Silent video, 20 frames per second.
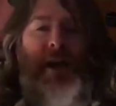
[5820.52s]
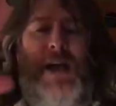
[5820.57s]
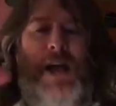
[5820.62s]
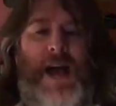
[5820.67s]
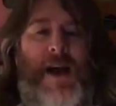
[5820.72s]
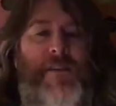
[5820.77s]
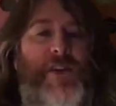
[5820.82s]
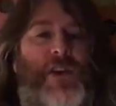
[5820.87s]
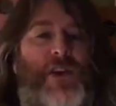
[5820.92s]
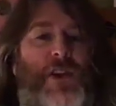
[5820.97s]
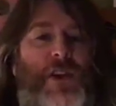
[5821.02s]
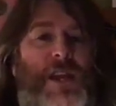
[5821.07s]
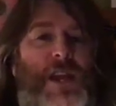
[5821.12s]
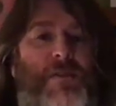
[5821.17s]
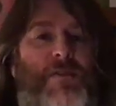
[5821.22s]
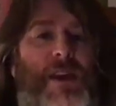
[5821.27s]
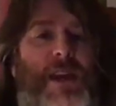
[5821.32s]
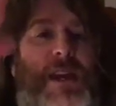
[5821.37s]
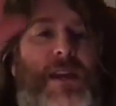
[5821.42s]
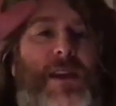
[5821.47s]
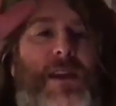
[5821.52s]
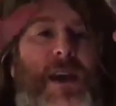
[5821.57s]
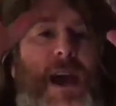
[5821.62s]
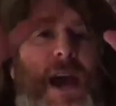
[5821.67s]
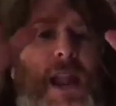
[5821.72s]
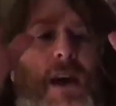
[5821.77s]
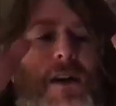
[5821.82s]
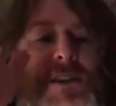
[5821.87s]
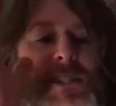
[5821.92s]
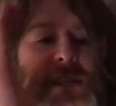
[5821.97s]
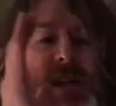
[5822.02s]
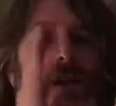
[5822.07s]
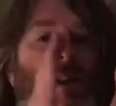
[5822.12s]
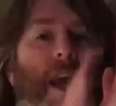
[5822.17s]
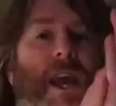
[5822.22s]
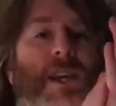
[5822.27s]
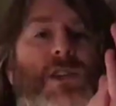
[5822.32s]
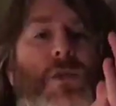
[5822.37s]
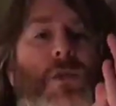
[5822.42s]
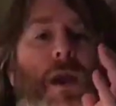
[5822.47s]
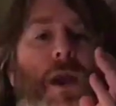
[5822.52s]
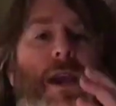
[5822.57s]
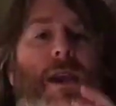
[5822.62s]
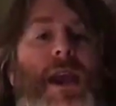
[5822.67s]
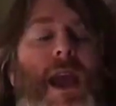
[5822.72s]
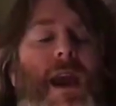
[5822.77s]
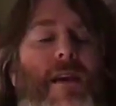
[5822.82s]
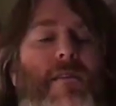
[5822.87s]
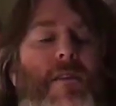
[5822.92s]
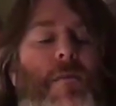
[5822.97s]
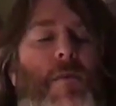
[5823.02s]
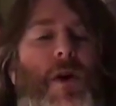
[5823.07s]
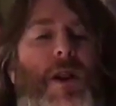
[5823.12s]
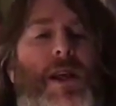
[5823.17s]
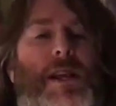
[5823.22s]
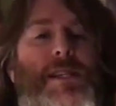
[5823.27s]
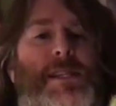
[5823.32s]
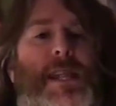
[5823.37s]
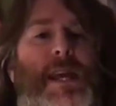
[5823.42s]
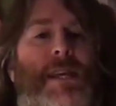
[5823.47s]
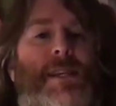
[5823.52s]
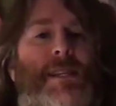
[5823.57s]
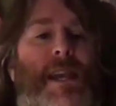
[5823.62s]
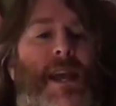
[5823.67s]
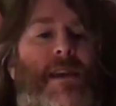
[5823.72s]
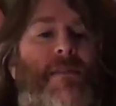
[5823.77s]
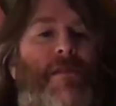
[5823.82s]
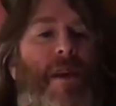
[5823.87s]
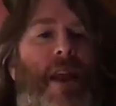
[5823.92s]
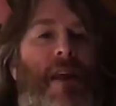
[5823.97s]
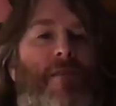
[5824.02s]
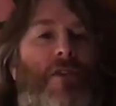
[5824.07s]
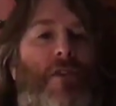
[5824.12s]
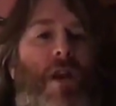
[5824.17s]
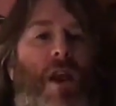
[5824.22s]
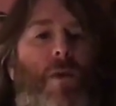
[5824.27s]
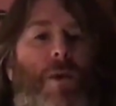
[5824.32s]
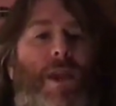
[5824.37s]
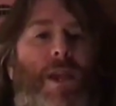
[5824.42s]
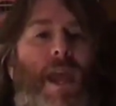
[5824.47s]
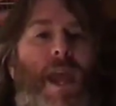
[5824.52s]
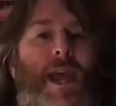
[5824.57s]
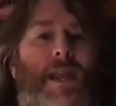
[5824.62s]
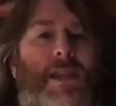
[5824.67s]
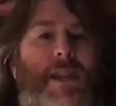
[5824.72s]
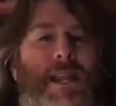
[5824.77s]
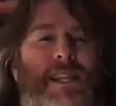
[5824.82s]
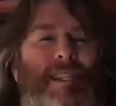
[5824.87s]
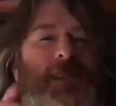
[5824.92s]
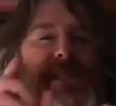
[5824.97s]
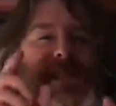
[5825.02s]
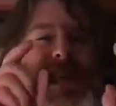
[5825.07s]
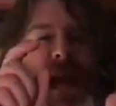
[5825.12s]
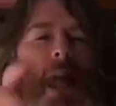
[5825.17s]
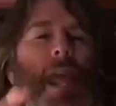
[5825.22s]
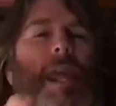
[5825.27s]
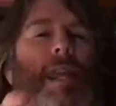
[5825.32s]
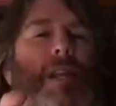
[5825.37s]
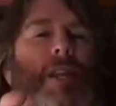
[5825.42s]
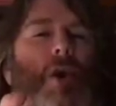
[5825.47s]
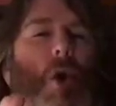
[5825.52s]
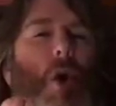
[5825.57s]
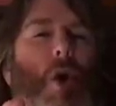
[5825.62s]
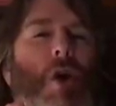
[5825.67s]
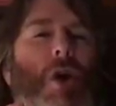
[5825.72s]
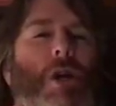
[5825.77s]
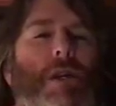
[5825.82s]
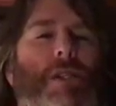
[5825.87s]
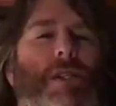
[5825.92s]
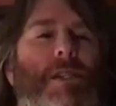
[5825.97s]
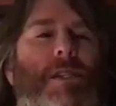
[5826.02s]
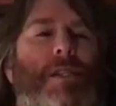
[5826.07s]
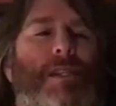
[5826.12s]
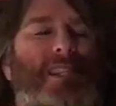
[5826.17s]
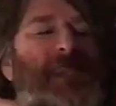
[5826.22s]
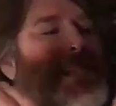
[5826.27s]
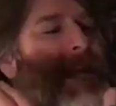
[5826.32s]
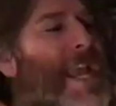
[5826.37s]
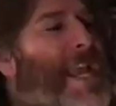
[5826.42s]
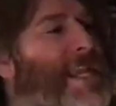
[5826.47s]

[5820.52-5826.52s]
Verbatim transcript: Have a good evening, and I'll see you next week, everybody. Stay safe and have a great weekend. And stay indoors. Stay